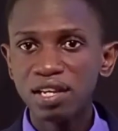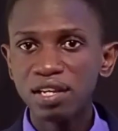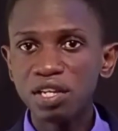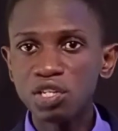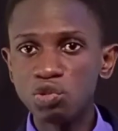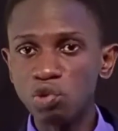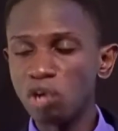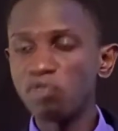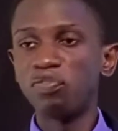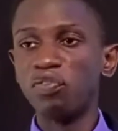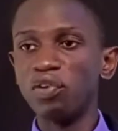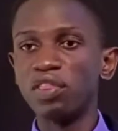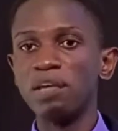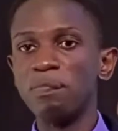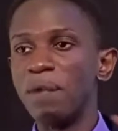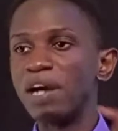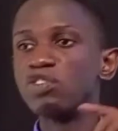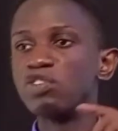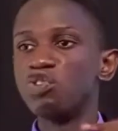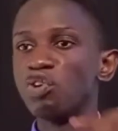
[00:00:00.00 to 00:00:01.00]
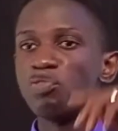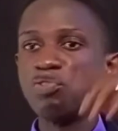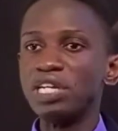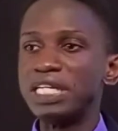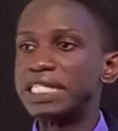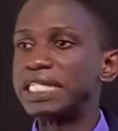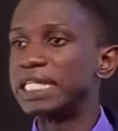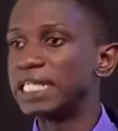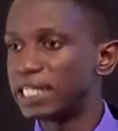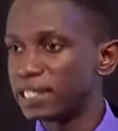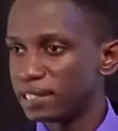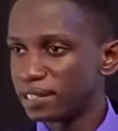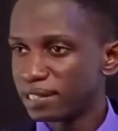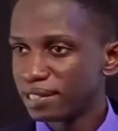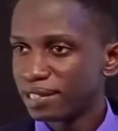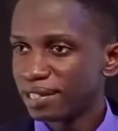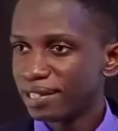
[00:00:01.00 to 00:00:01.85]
It's not for the majority.